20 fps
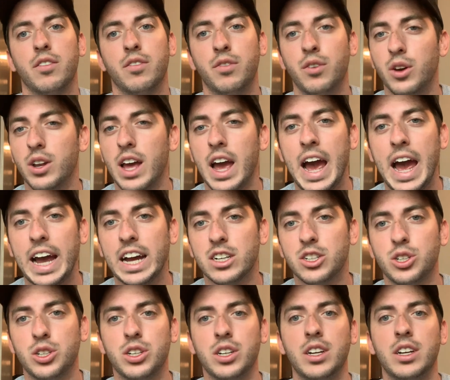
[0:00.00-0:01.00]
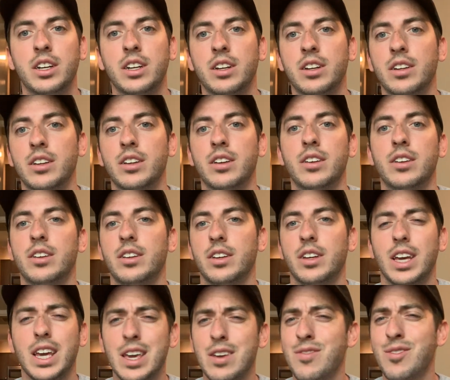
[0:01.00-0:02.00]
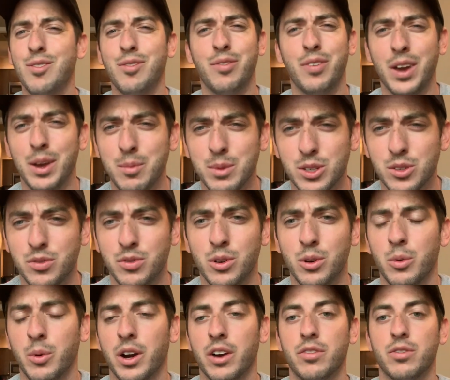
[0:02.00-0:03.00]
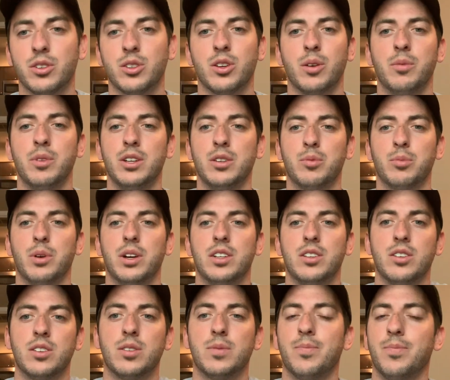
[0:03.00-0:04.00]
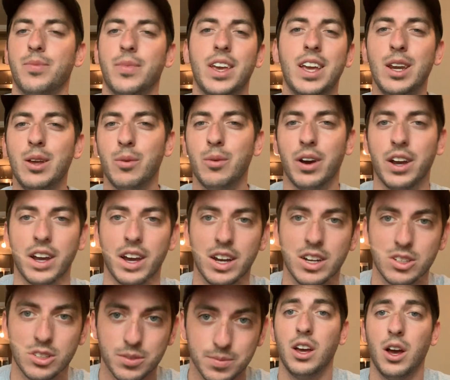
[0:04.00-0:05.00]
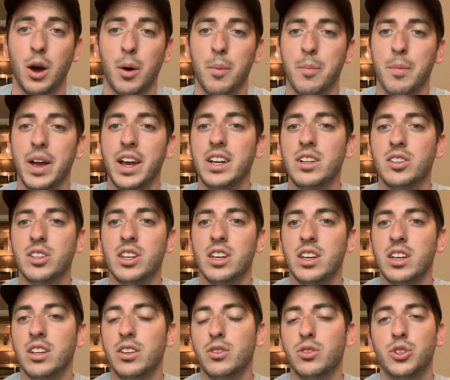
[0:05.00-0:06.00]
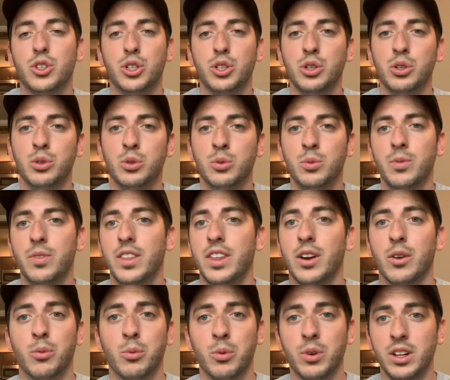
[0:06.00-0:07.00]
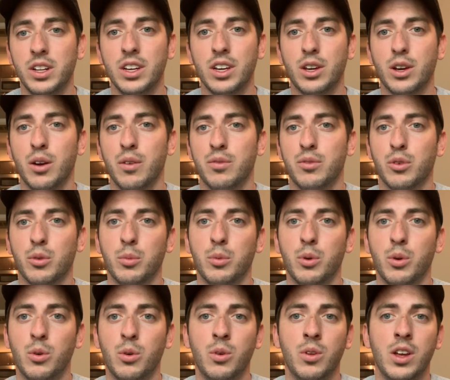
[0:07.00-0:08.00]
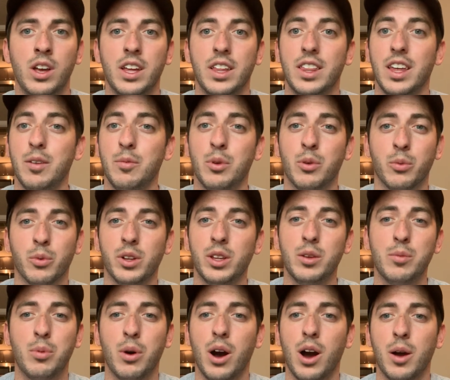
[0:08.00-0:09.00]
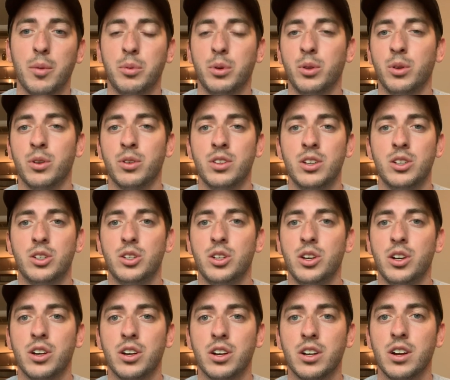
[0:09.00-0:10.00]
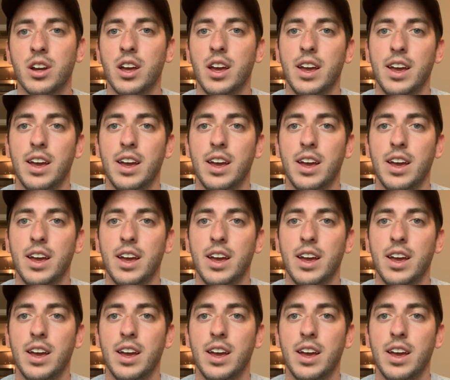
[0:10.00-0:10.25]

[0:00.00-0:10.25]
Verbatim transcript: Foot Action, even famous footwear for some of these places. Anyway guys, amazing shoe. They're really comfortable. They've been really popular this year